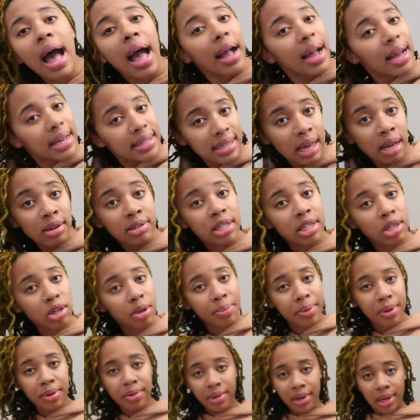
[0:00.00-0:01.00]
I guess I'll
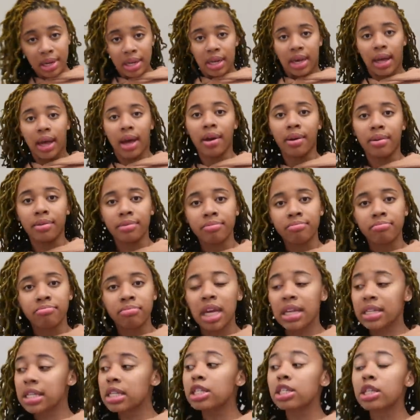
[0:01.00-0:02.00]
still be on the lookout.
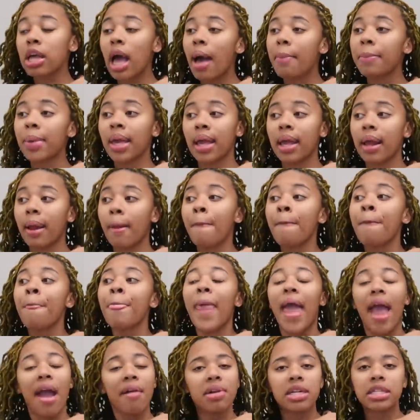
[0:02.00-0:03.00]
Because this, I mean,
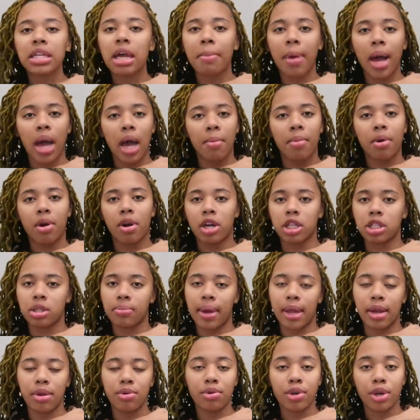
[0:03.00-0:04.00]
every time I come across
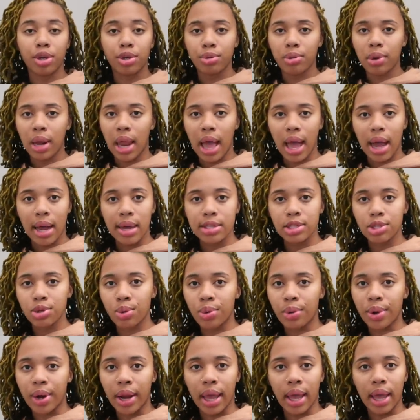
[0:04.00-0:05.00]
somebody who can do locks
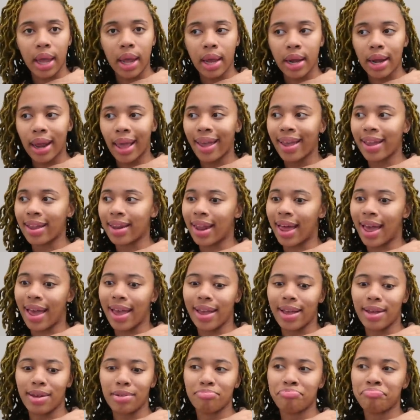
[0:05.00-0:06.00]
on hair, they in
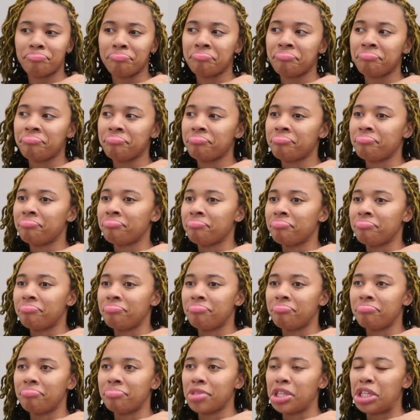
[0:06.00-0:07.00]
like
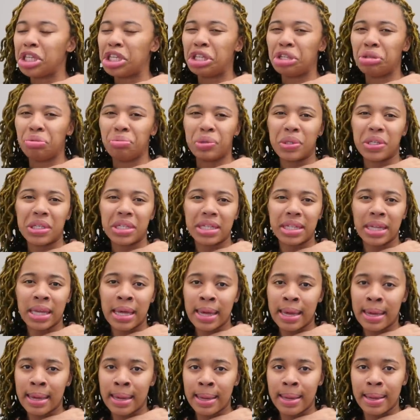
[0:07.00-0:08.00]

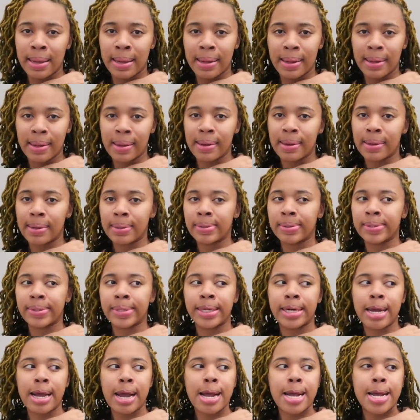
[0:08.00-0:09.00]
Houston
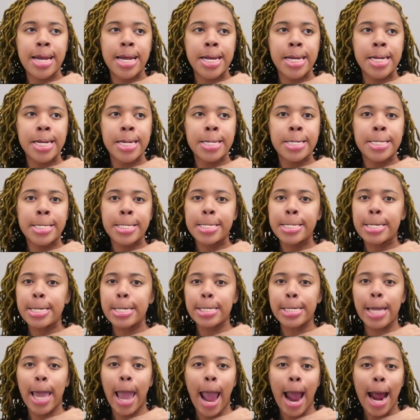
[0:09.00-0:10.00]
or
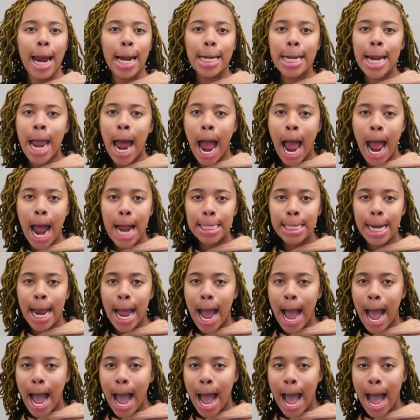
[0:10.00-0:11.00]
North
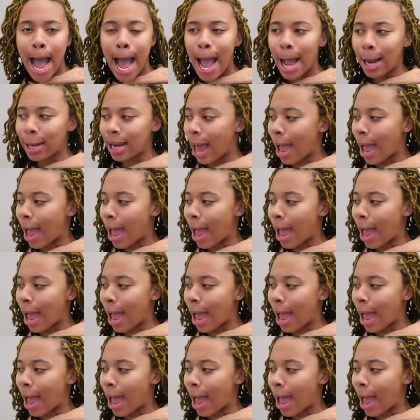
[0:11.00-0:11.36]
Carolina.